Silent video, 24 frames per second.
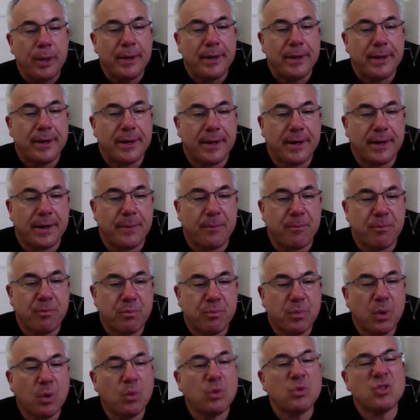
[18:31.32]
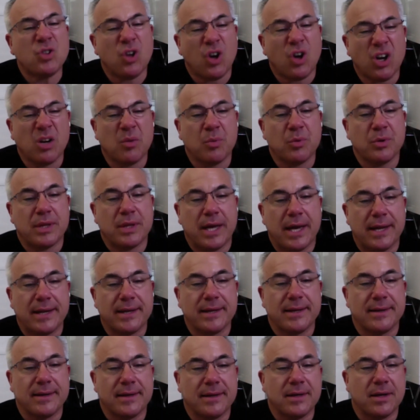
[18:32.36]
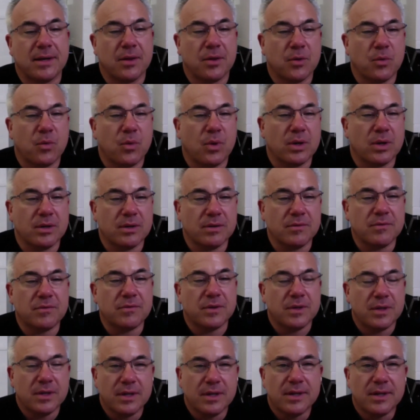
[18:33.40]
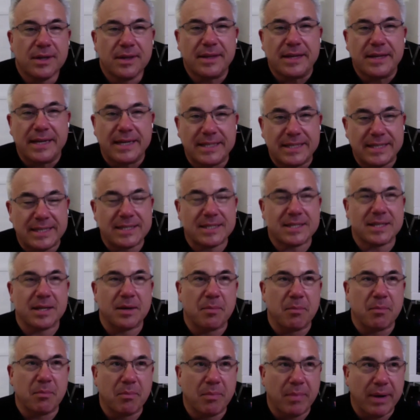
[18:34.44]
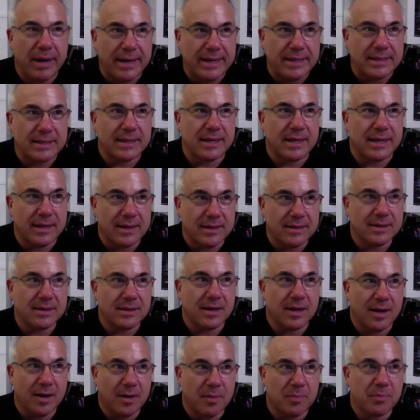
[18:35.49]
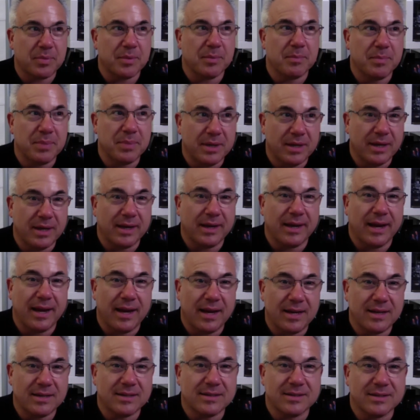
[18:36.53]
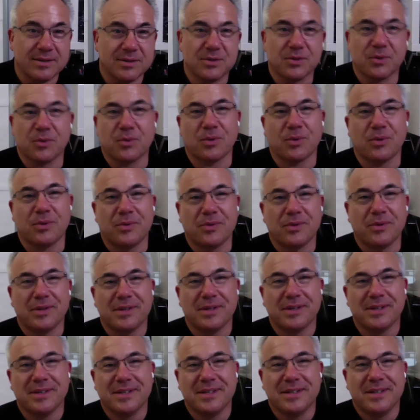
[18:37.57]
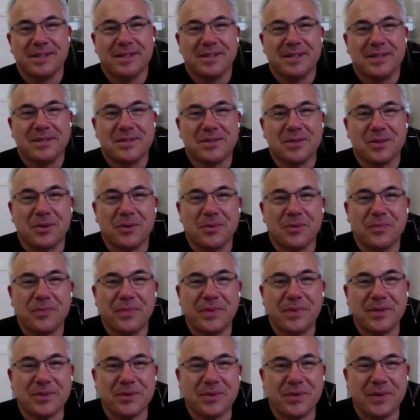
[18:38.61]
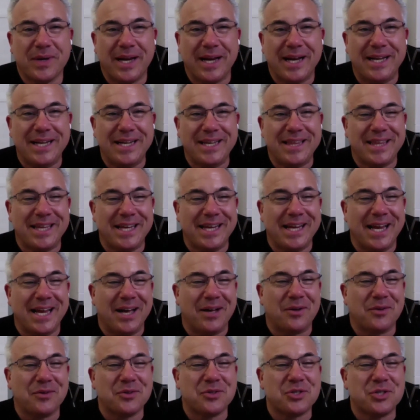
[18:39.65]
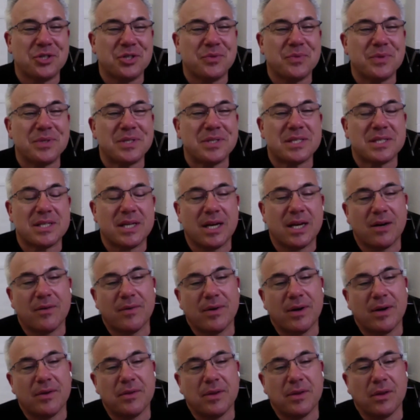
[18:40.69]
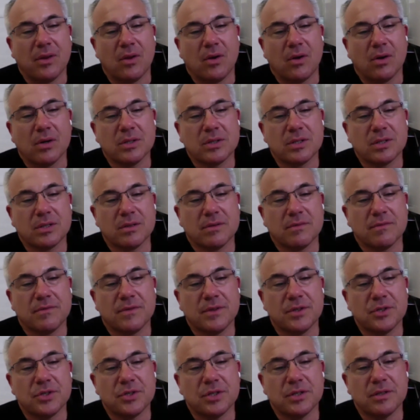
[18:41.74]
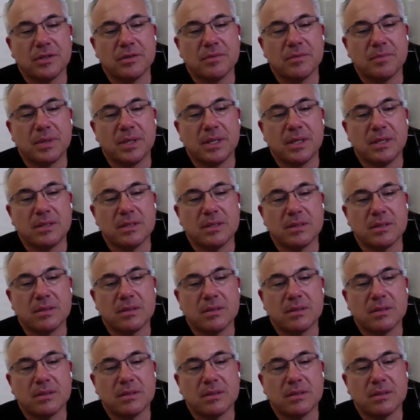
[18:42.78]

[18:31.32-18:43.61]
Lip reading: But we'll talk about that in another one of the ideas that might end up being 8 in total. So anything else you would say around the long-term vision piece?